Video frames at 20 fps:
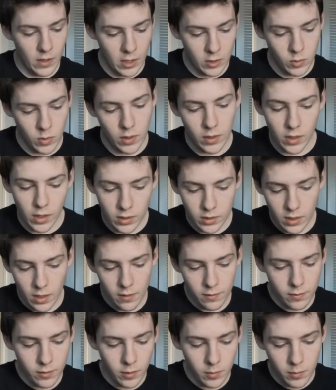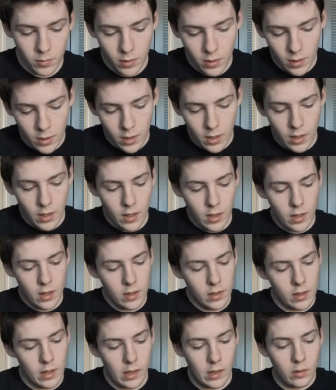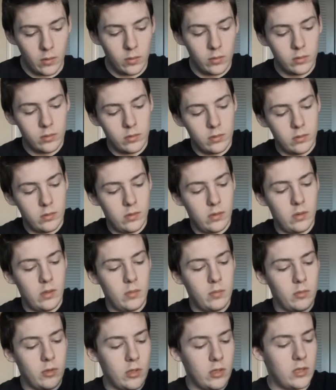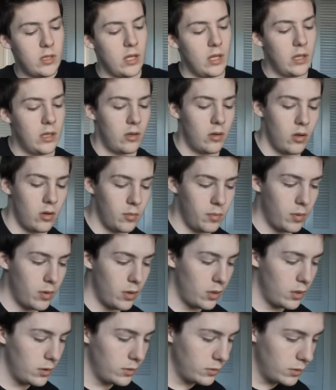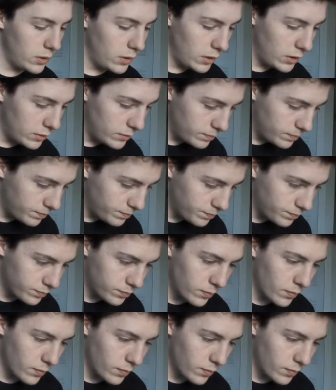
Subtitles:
that's where I got that from. Now I'm going to take it all apart again.